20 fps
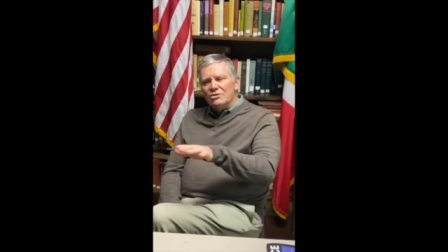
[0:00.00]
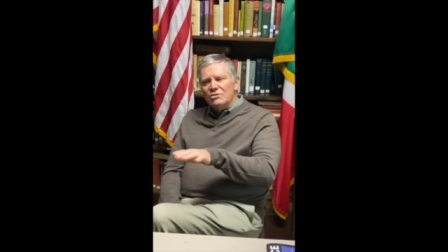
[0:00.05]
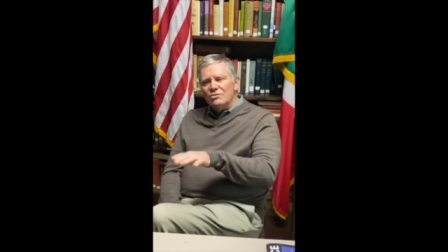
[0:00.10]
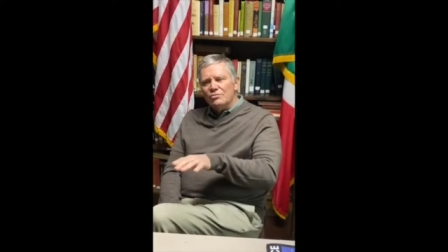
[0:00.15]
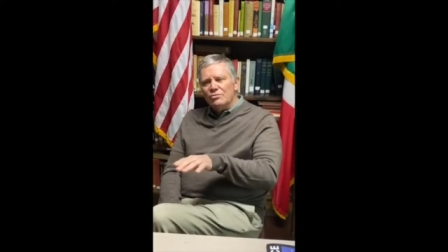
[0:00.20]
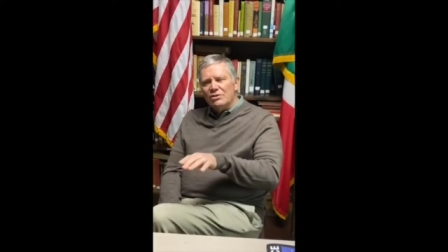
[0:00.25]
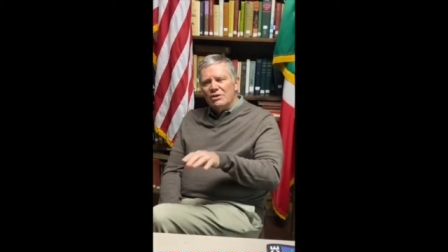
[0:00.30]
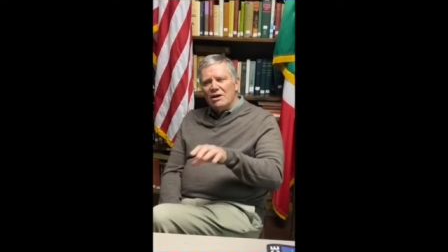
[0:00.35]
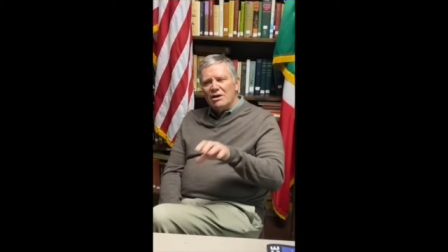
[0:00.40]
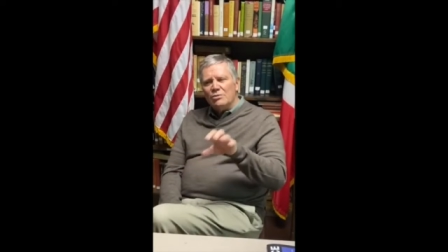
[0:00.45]

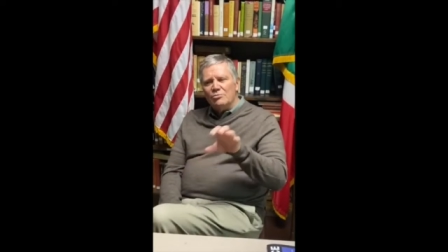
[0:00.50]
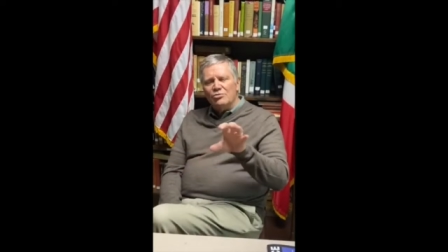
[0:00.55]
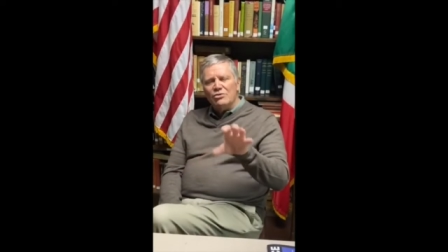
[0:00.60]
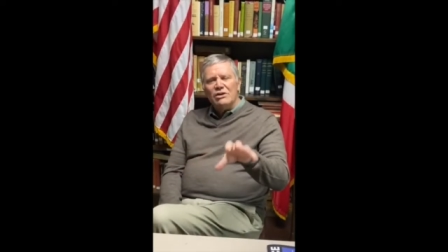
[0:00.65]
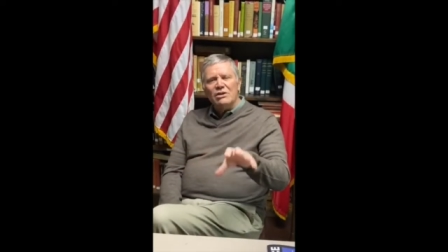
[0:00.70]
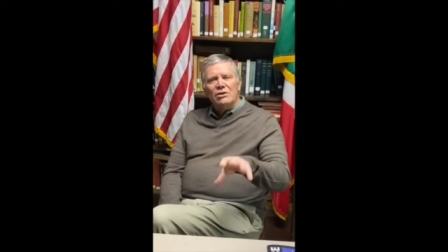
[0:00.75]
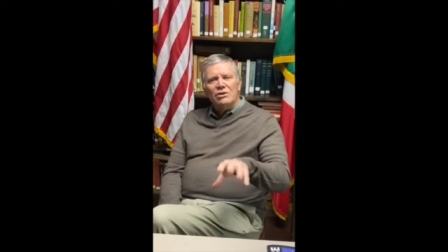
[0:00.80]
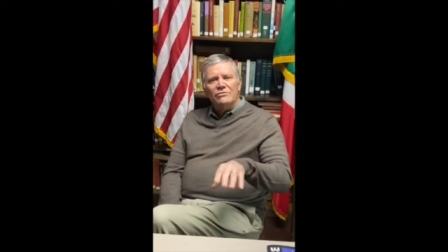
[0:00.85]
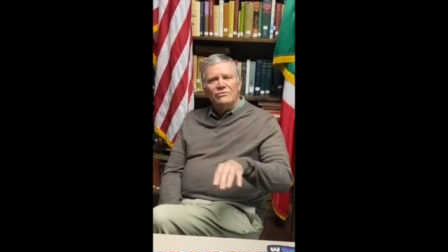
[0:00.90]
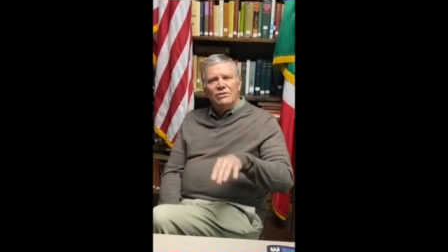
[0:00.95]
We had a
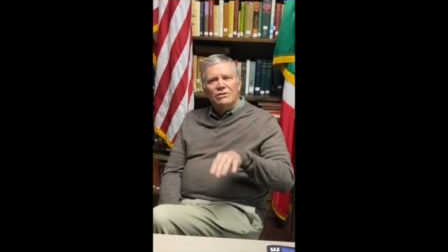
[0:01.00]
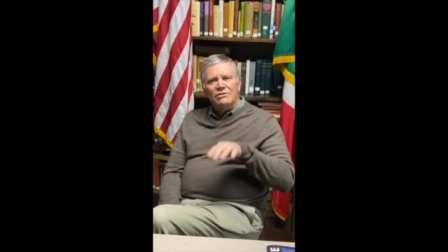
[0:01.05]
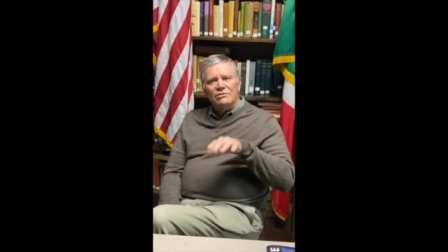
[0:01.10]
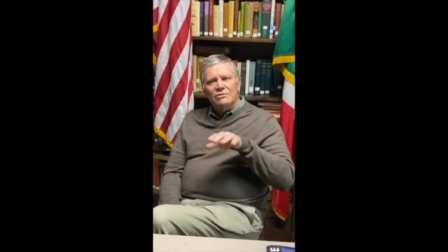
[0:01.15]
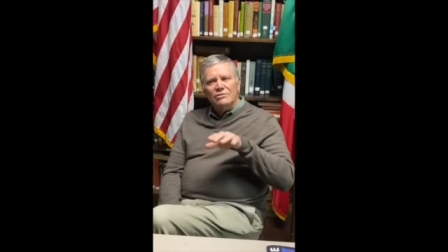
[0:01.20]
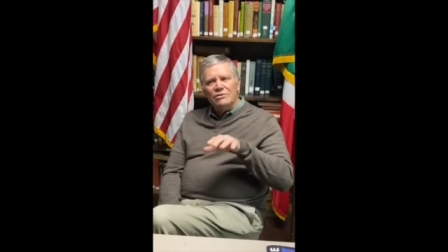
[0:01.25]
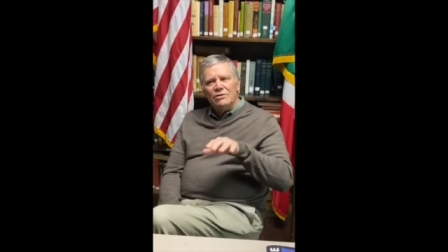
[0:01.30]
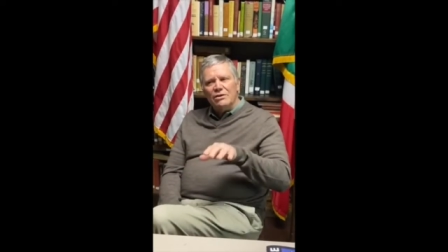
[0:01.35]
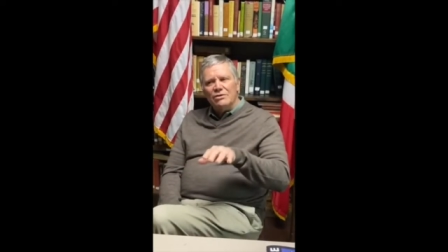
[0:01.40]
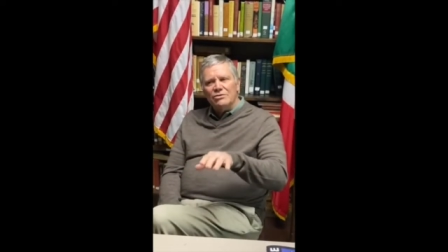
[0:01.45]
brick oven,
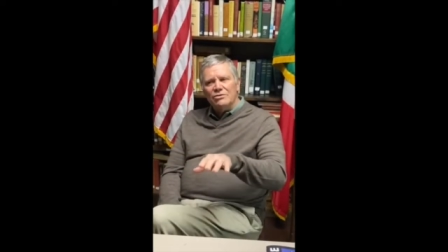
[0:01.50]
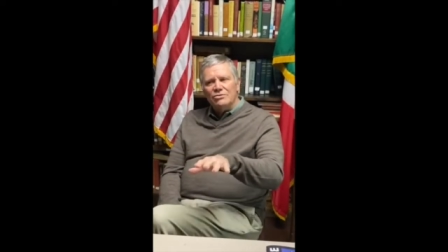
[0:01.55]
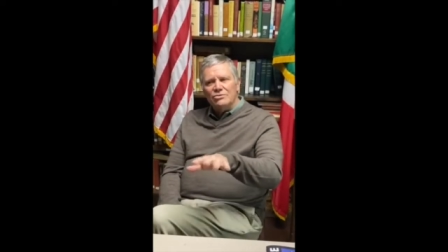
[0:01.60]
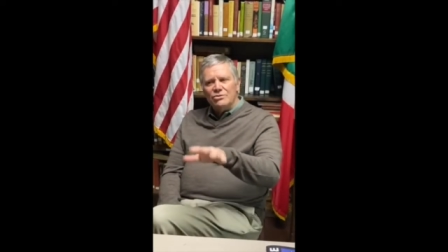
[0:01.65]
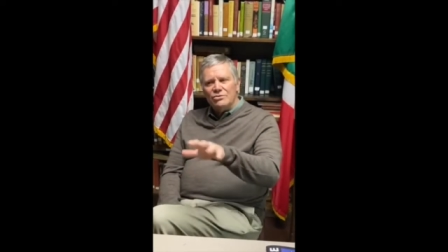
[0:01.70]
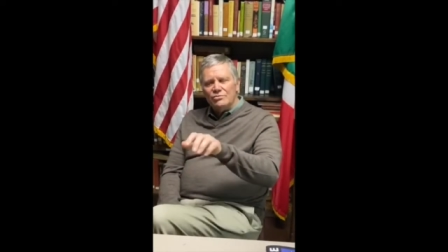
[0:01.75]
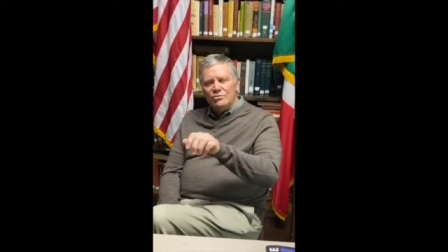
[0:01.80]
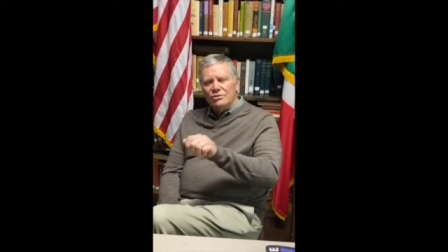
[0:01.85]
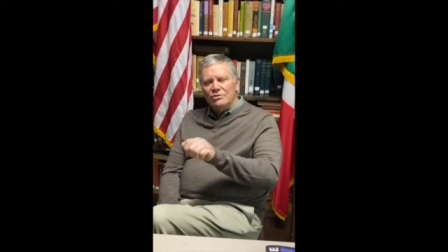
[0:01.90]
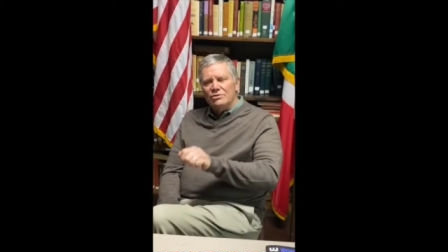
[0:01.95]
and
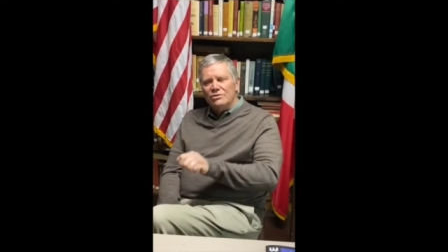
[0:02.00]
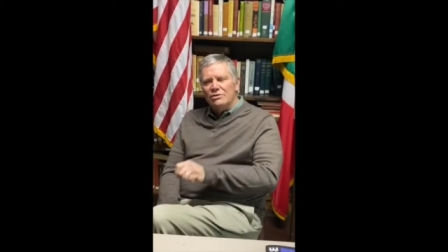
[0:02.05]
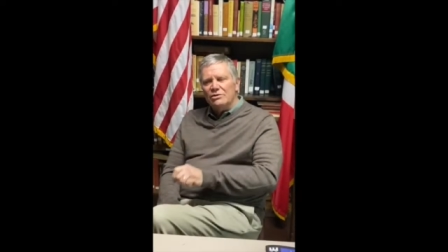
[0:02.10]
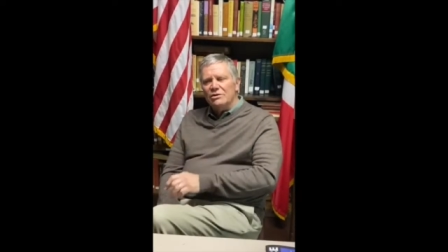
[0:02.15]
she would